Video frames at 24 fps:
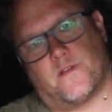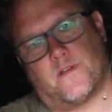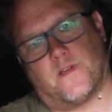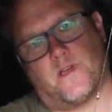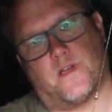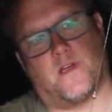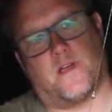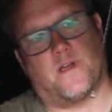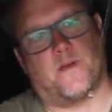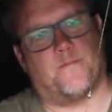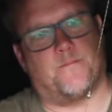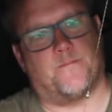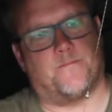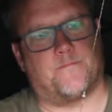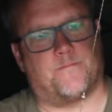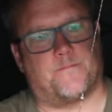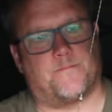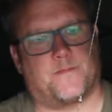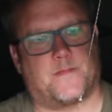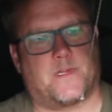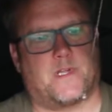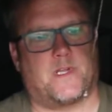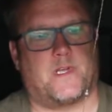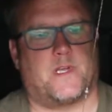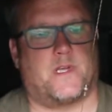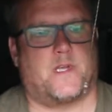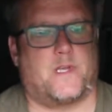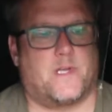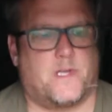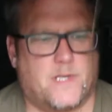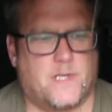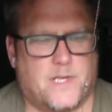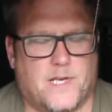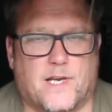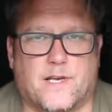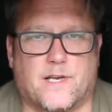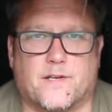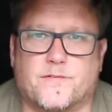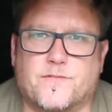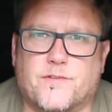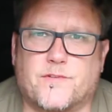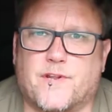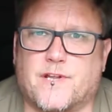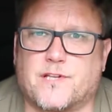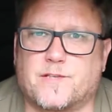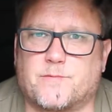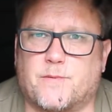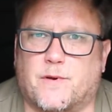Yeah,
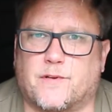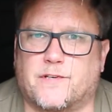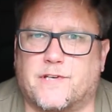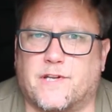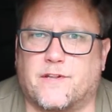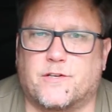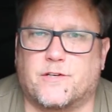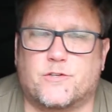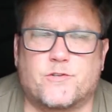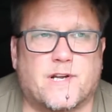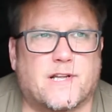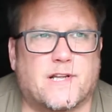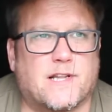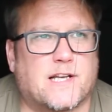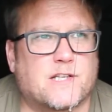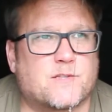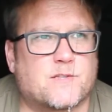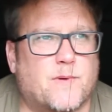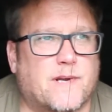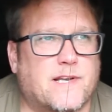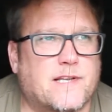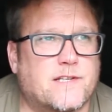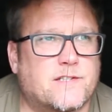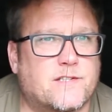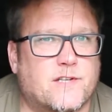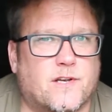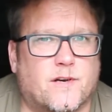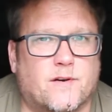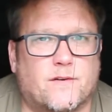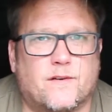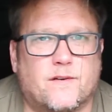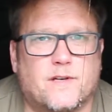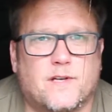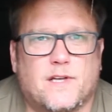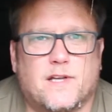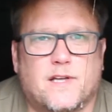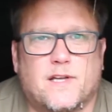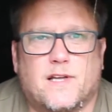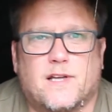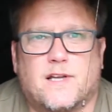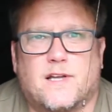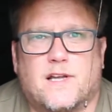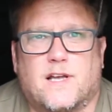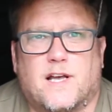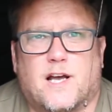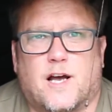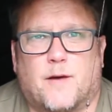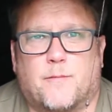so that's what did the trick last week, so
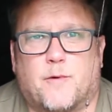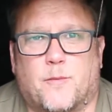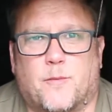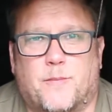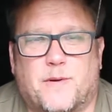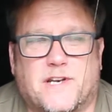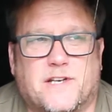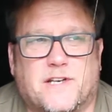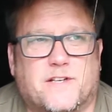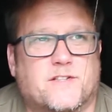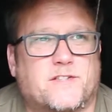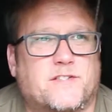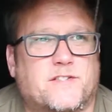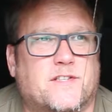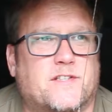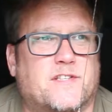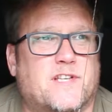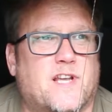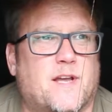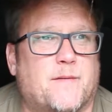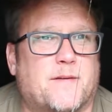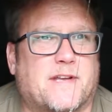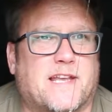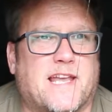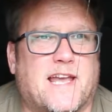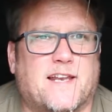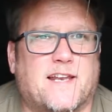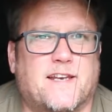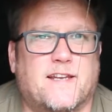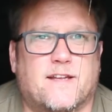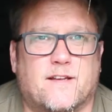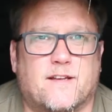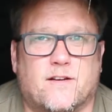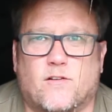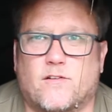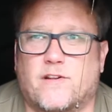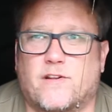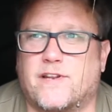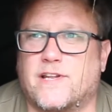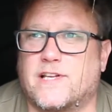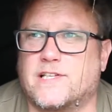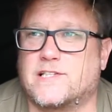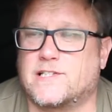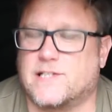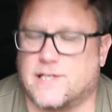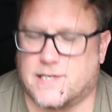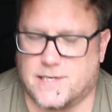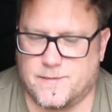I'm hoping it does the same again, only
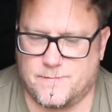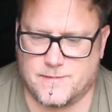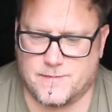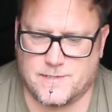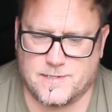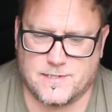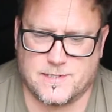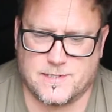this time